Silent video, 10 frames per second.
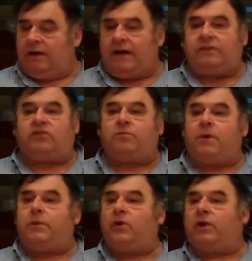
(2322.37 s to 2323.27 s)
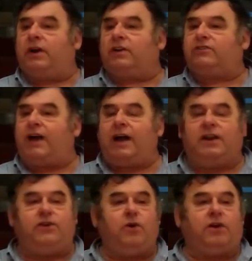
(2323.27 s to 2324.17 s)
That doesn't mean we don't get
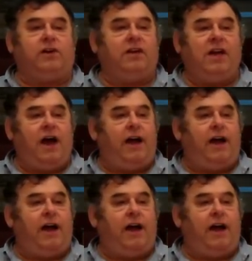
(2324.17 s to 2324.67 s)
excited. You can.